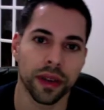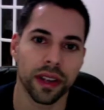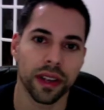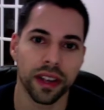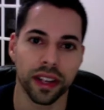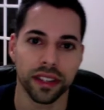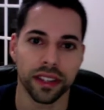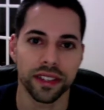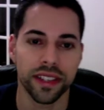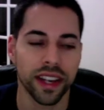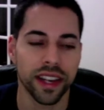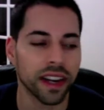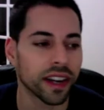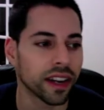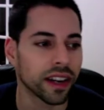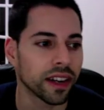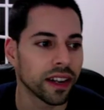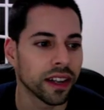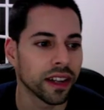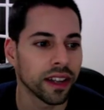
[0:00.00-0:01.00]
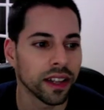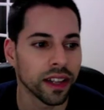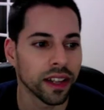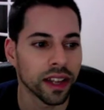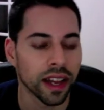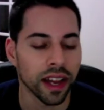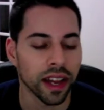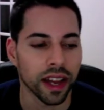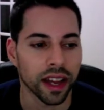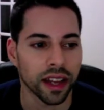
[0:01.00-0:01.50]
and tear
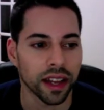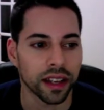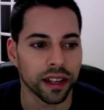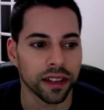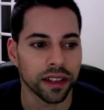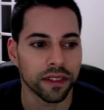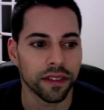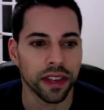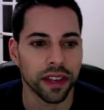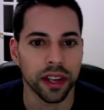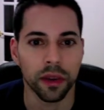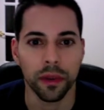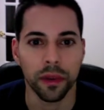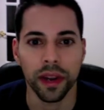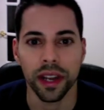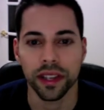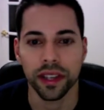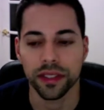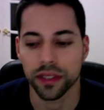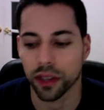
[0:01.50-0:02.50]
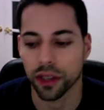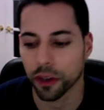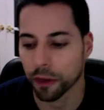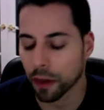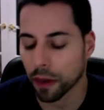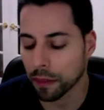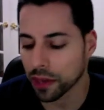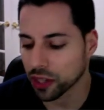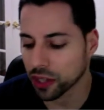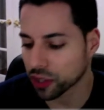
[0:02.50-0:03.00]
and fade away. So
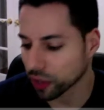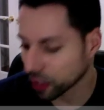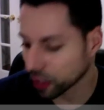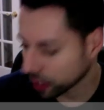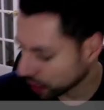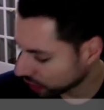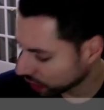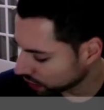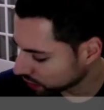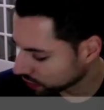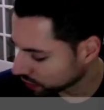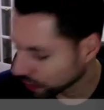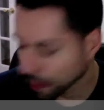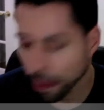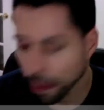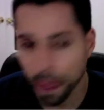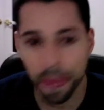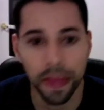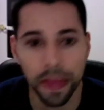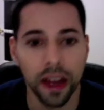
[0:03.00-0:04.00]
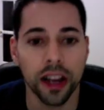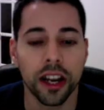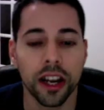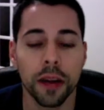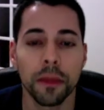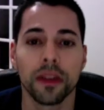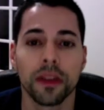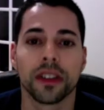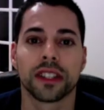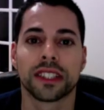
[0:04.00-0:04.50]
I'm going to show you guys a
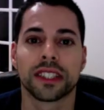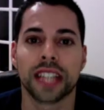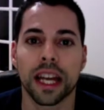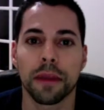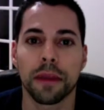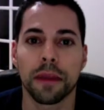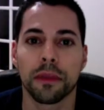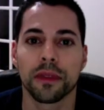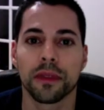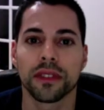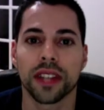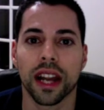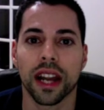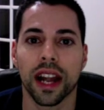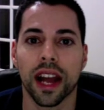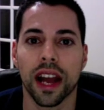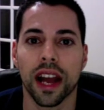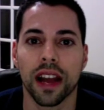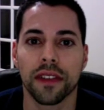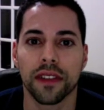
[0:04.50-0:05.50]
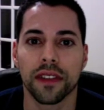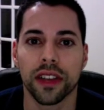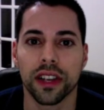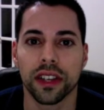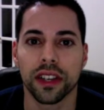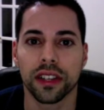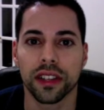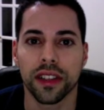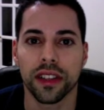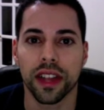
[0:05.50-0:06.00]
couple of examples that I have
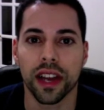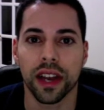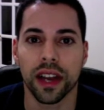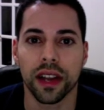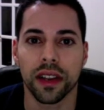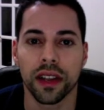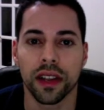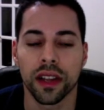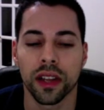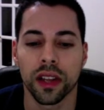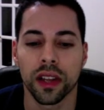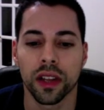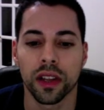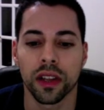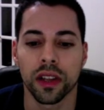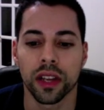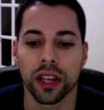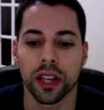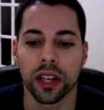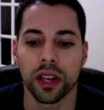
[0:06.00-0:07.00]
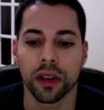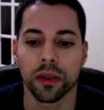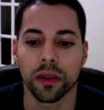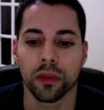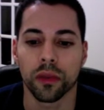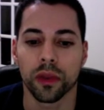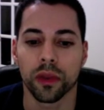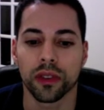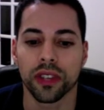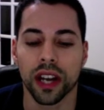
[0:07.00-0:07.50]
here that
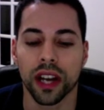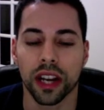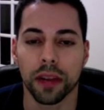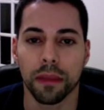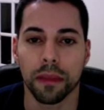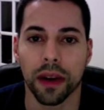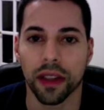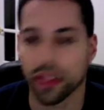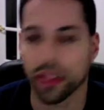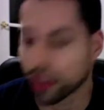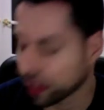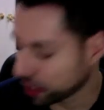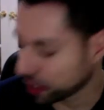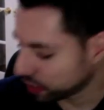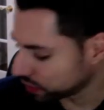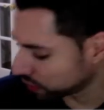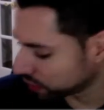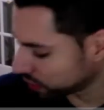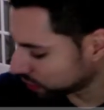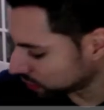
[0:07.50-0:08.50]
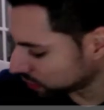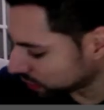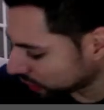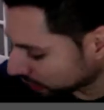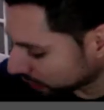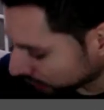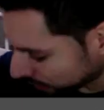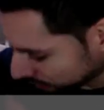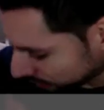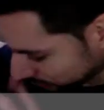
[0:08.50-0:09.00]
we'll talk about these in a second.